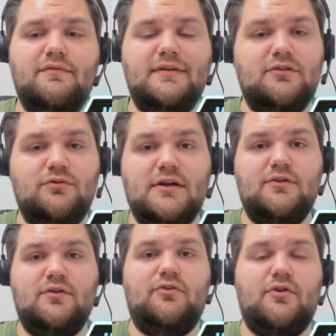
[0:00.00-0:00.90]
need to hit
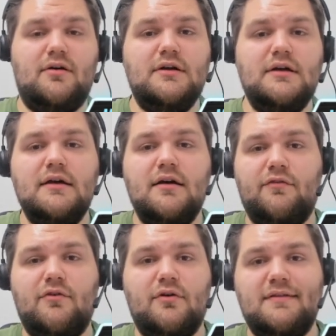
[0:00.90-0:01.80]
your draw.
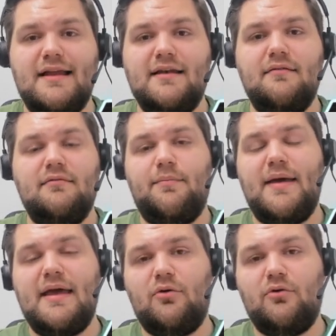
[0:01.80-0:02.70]
Of course, then the
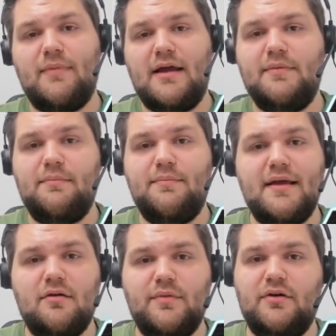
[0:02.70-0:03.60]
payout might be
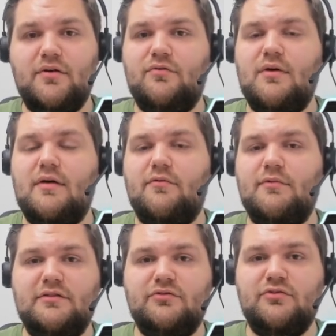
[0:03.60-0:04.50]
bigger because you have a
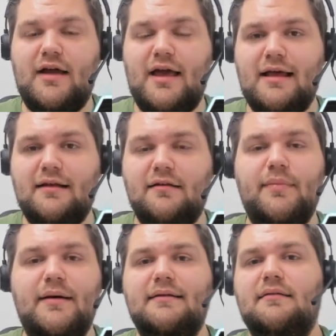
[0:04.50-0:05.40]
really strong hand,
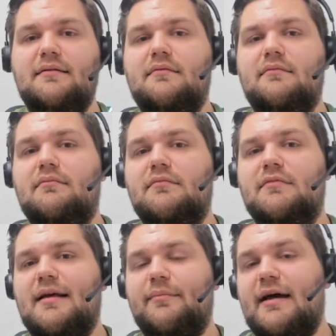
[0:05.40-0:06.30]
but
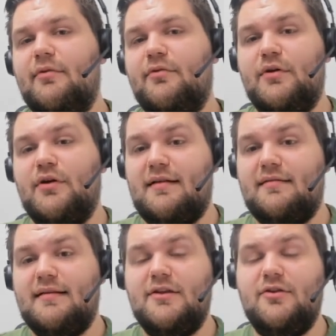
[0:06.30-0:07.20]
sometimes because I
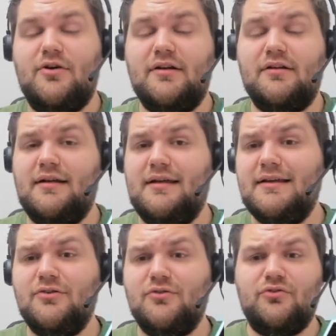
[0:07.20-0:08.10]
said you're not going to
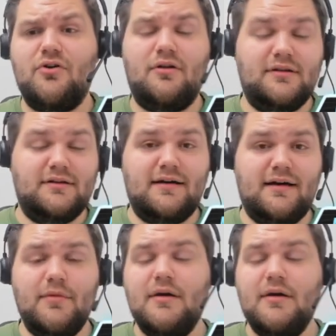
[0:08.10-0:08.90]
hit your draw all the time,